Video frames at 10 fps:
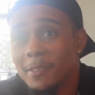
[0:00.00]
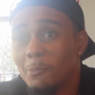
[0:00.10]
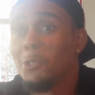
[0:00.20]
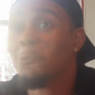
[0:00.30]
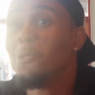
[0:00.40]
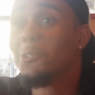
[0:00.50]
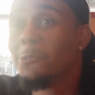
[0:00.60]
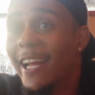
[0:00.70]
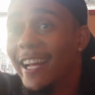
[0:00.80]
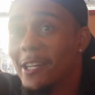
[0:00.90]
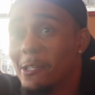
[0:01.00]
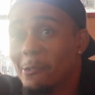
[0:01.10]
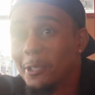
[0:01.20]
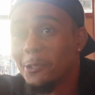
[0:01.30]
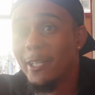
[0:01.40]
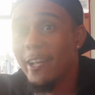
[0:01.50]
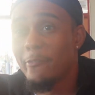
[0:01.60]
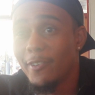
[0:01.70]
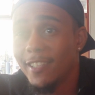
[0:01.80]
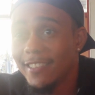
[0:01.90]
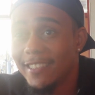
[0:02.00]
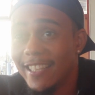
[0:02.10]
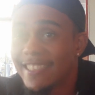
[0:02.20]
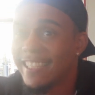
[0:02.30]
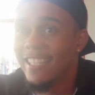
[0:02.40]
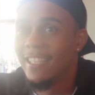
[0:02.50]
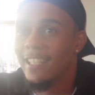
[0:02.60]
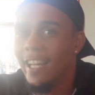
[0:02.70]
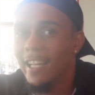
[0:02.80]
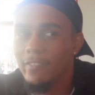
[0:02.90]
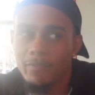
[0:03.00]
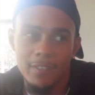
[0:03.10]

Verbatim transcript: What you what you think? What you think, friend? This is like,